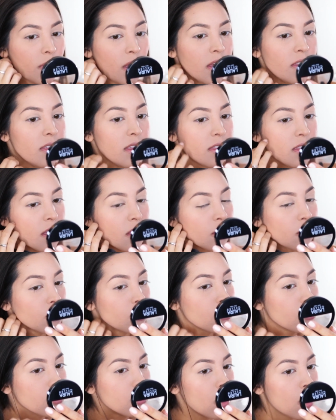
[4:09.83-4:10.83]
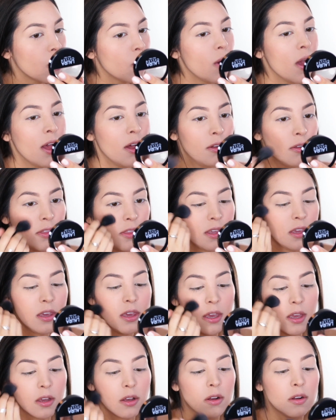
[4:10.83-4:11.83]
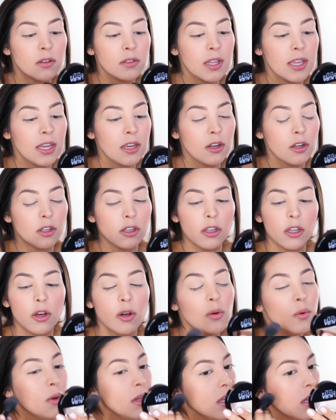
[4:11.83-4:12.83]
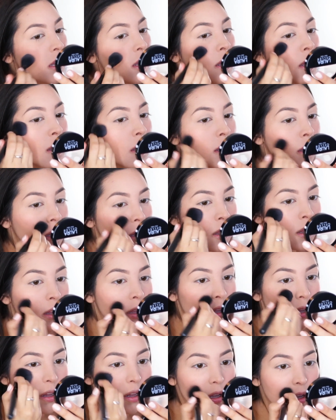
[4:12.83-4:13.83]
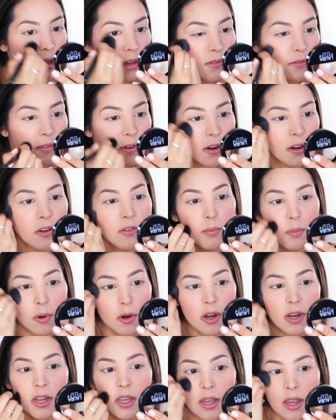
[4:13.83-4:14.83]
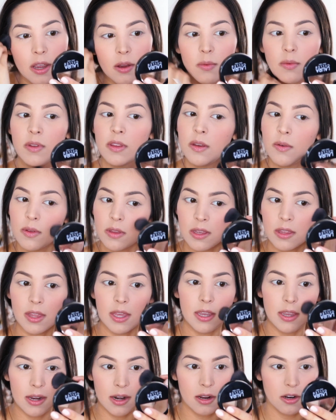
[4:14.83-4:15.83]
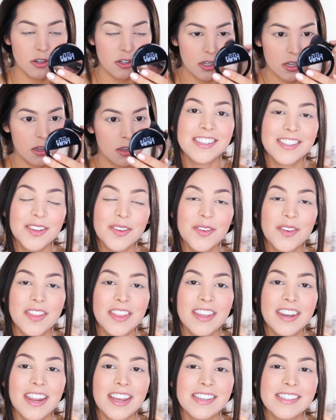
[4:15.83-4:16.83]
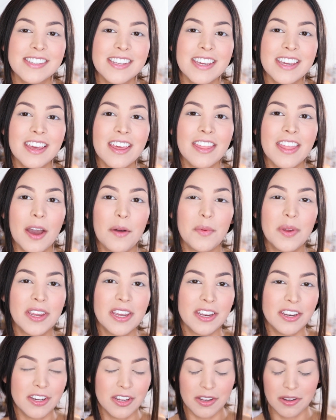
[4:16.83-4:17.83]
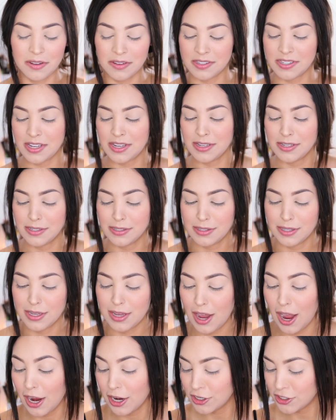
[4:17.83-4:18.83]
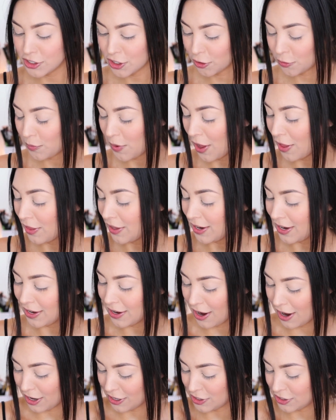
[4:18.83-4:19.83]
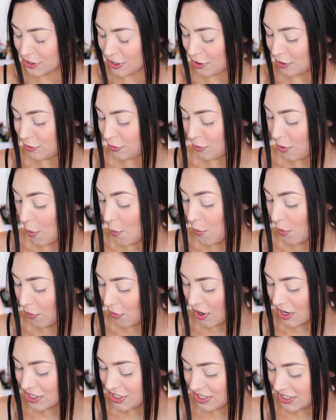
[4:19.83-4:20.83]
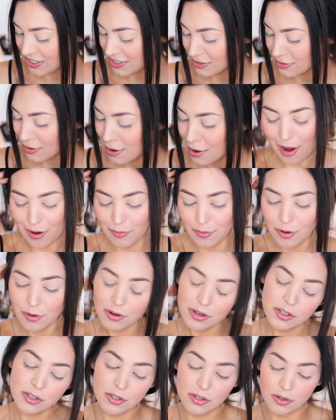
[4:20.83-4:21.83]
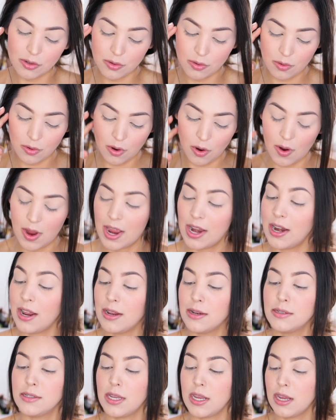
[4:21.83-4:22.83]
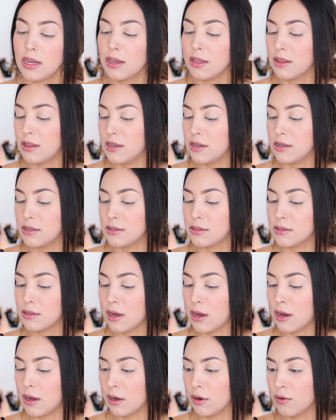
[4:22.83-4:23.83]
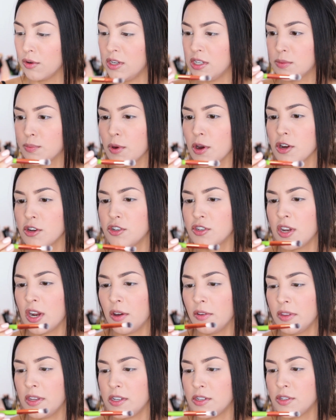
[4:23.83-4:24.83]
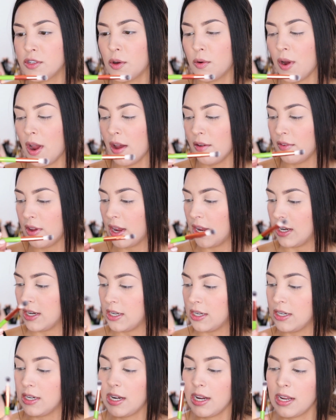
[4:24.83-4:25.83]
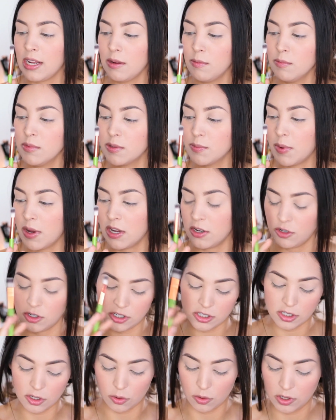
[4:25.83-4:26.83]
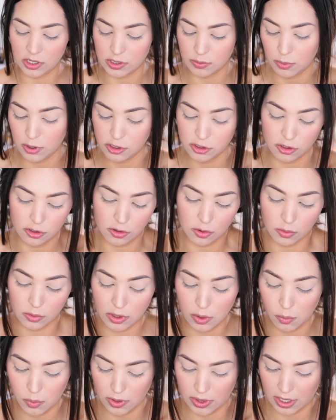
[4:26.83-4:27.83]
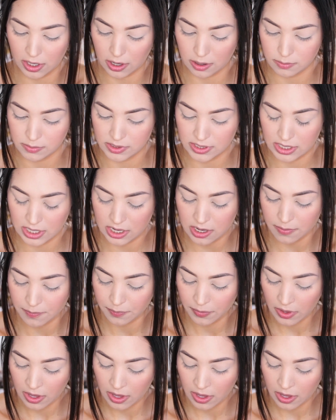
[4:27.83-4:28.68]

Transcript: I think that looks so healthy and like glowy and very pretty. I really like it actually. So the next thing that we can use is the eyeshadow palette and eyeshadow brushes. I'm going to go ahead and take this crease brush. Now these don't have any names, but just the crease brush, there's only one that comes in it.